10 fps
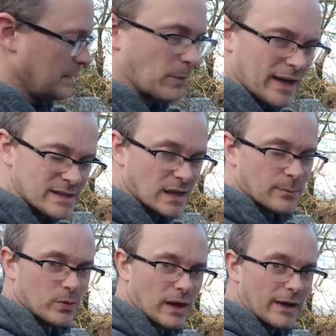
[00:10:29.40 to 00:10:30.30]
In my
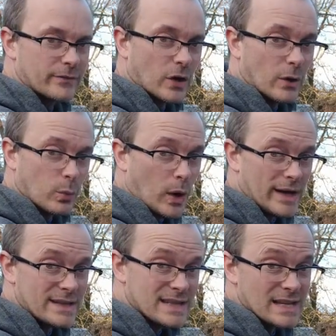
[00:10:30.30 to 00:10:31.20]
example, I've got a
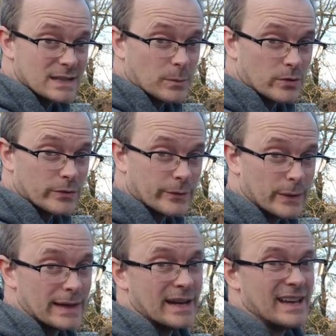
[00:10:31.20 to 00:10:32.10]
white Tesla Model
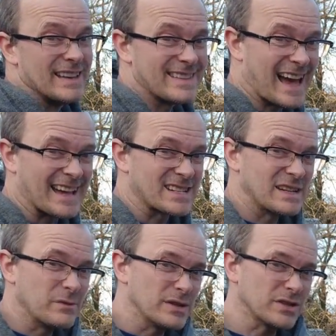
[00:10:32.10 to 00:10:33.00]
3 that
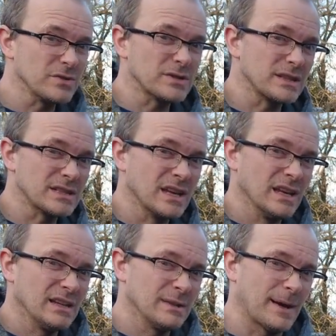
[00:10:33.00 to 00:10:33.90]
actually reduces
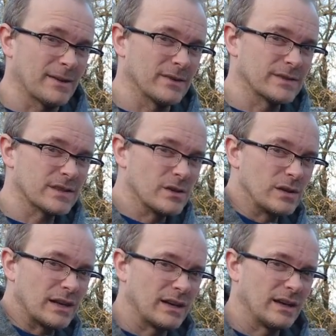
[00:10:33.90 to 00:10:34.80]
the amount of
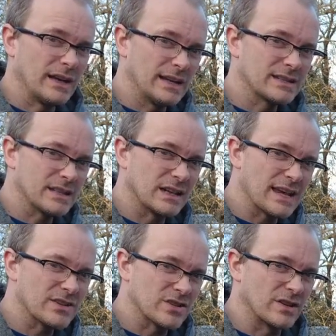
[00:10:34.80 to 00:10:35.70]
solar
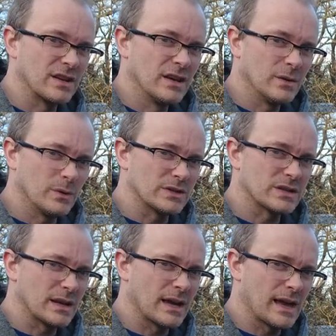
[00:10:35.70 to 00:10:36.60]
insolation
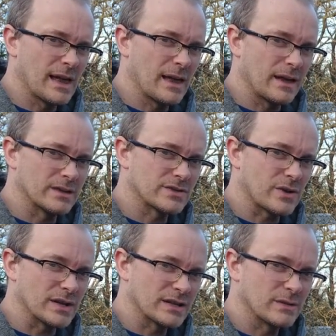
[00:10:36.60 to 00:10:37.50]
which
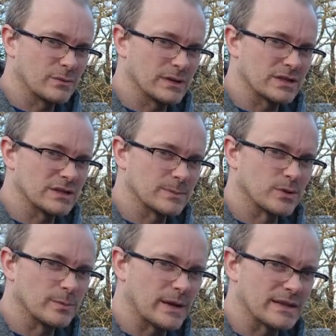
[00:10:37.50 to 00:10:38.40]
is
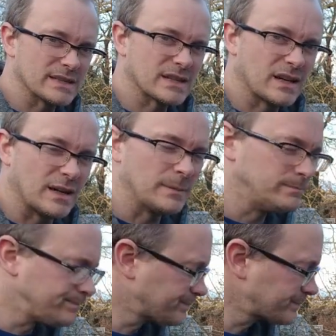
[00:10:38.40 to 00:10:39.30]
absorbed by this car.